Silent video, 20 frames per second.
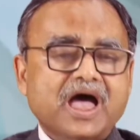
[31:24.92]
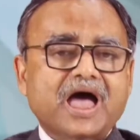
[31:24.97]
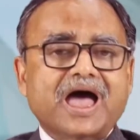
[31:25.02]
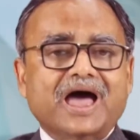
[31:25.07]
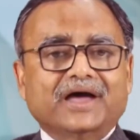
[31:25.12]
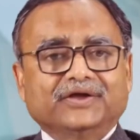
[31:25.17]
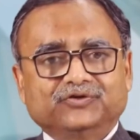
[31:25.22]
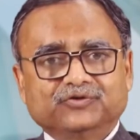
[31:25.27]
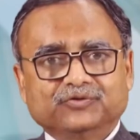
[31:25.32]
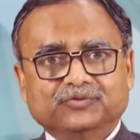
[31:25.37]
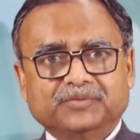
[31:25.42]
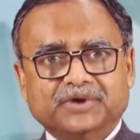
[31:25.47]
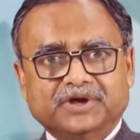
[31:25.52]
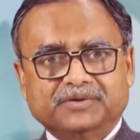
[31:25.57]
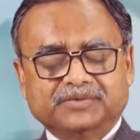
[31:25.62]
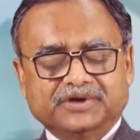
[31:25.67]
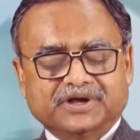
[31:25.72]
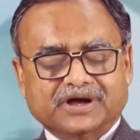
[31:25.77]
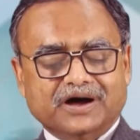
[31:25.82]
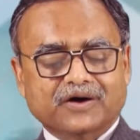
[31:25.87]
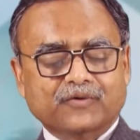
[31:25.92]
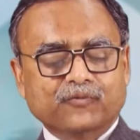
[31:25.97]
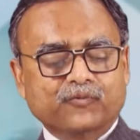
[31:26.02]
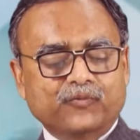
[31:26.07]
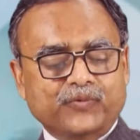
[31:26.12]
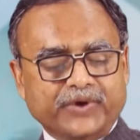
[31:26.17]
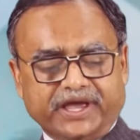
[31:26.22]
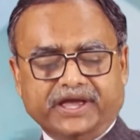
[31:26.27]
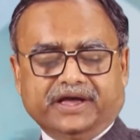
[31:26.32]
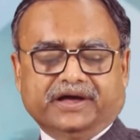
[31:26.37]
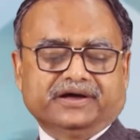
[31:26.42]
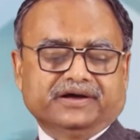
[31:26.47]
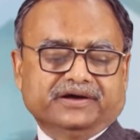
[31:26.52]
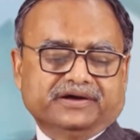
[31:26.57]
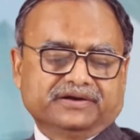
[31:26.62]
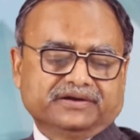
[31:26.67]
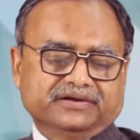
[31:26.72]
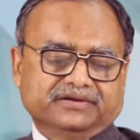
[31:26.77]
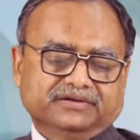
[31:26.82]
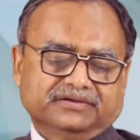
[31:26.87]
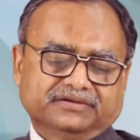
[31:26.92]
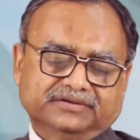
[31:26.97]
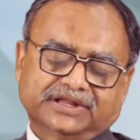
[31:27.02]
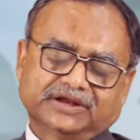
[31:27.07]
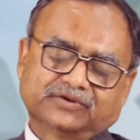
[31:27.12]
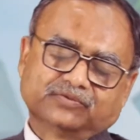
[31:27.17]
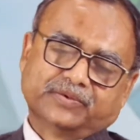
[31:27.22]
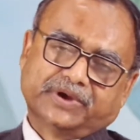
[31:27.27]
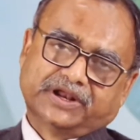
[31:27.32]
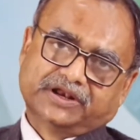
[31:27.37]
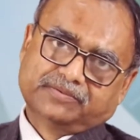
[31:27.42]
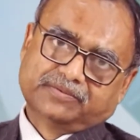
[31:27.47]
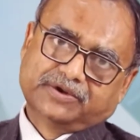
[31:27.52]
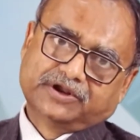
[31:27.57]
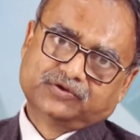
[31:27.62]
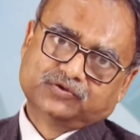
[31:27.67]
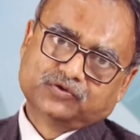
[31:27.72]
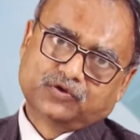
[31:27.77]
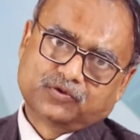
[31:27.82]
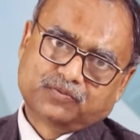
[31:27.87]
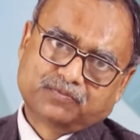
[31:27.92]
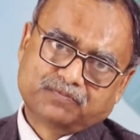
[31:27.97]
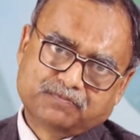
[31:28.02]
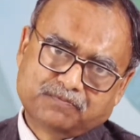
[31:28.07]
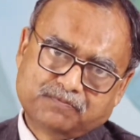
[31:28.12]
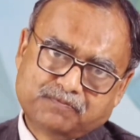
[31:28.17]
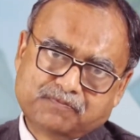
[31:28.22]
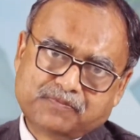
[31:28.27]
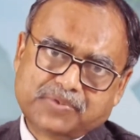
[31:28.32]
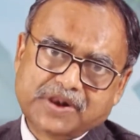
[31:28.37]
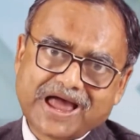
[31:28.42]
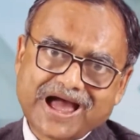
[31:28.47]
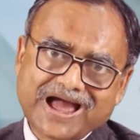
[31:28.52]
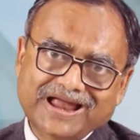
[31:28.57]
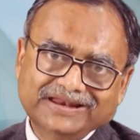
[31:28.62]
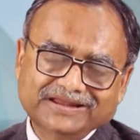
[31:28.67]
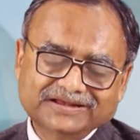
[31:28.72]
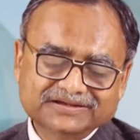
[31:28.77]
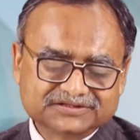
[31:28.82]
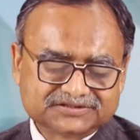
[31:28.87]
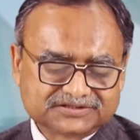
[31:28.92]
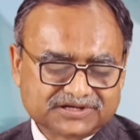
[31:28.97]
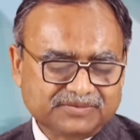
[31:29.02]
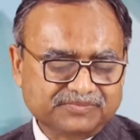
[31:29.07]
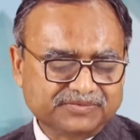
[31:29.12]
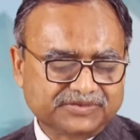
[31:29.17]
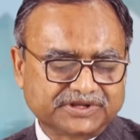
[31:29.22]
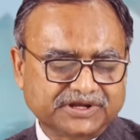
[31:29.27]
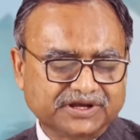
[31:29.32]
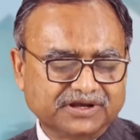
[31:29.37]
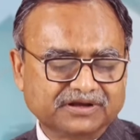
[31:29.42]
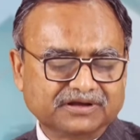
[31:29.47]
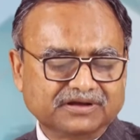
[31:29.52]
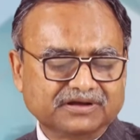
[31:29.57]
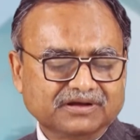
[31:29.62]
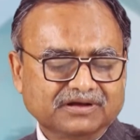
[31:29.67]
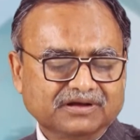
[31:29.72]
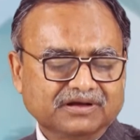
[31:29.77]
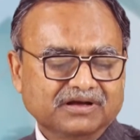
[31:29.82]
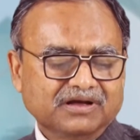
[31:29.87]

As you may be aware that whenever you are planning something,